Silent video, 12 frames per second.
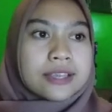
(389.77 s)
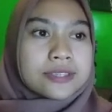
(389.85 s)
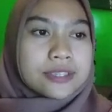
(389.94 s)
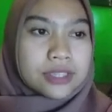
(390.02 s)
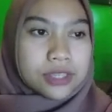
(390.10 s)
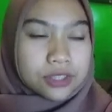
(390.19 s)

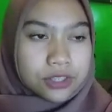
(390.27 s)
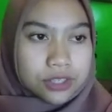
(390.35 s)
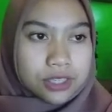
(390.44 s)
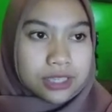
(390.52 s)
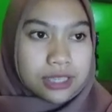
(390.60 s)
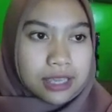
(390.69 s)

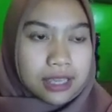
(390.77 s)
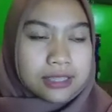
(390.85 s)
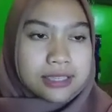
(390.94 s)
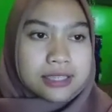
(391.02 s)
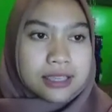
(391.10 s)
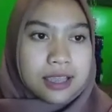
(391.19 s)
suggests
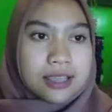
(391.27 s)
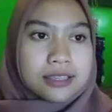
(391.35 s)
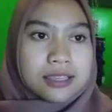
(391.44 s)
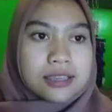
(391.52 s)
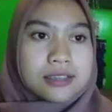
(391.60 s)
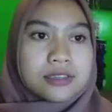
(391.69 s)
that
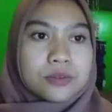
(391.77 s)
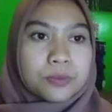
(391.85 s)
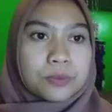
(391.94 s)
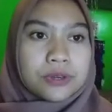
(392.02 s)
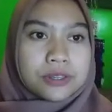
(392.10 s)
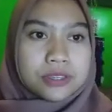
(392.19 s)
science has
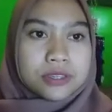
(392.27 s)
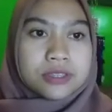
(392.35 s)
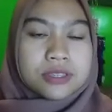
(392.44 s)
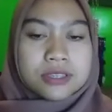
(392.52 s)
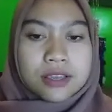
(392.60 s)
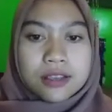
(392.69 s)
surpassed
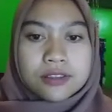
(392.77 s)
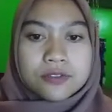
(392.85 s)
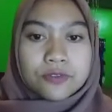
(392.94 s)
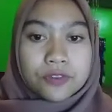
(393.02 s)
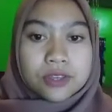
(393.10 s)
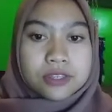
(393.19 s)

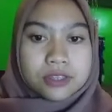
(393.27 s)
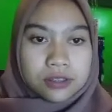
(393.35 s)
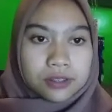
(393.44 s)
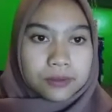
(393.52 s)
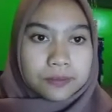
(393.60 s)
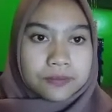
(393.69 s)
science
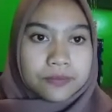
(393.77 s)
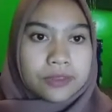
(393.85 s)
fiction,